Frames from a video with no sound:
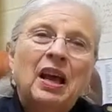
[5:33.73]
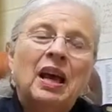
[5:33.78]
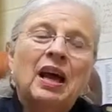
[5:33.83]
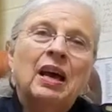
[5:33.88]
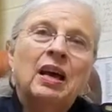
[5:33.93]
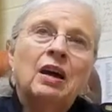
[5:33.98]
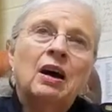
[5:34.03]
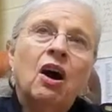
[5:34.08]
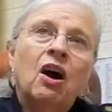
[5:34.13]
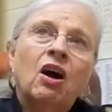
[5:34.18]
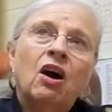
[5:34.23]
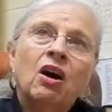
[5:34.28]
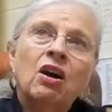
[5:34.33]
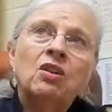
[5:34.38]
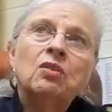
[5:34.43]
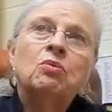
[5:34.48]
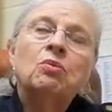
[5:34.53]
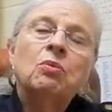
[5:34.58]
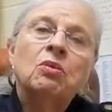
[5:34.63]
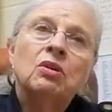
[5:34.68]

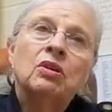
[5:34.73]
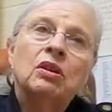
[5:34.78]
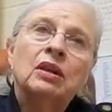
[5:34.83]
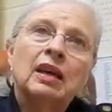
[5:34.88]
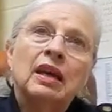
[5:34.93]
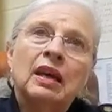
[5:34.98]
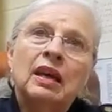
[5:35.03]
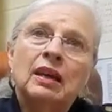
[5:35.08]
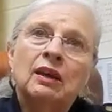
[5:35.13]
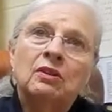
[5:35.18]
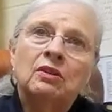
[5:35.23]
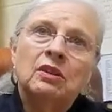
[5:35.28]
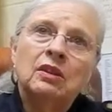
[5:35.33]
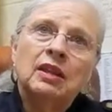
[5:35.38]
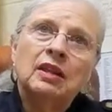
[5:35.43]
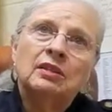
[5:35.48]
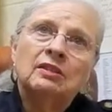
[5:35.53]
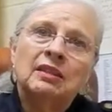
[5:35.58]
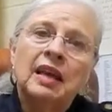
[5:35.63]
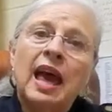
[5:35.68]
Hard work
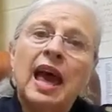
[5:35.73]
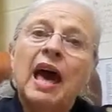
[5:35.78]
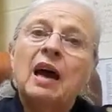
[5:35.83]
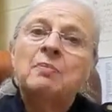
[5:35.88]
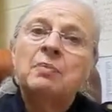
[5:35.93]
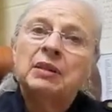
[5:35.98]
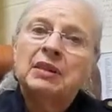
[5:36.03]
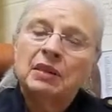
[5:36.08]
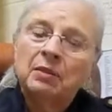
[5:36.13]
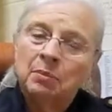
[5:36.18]
is a habit